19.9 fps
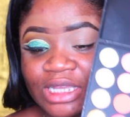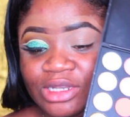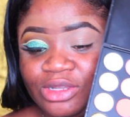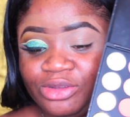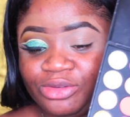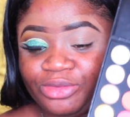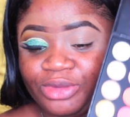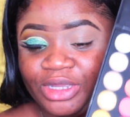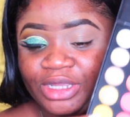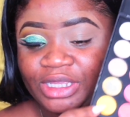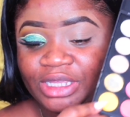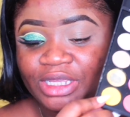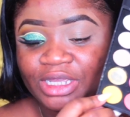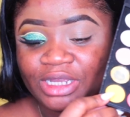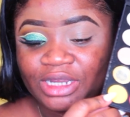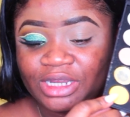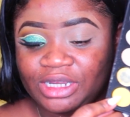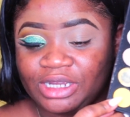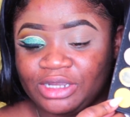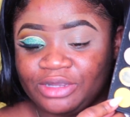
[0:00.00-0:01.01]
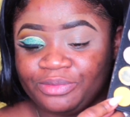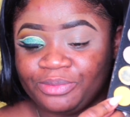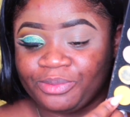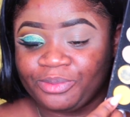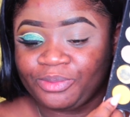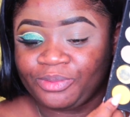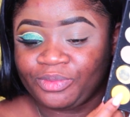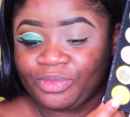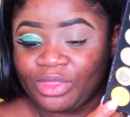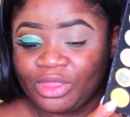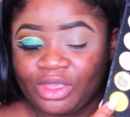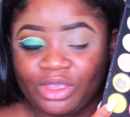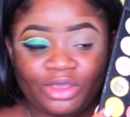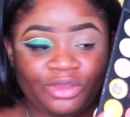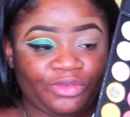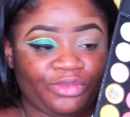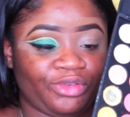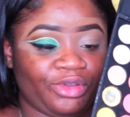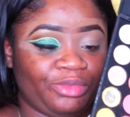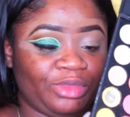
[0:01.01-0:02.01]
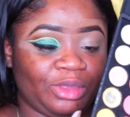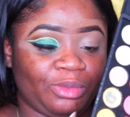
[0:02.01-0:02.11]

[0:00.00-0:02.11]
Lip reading: yellow right here from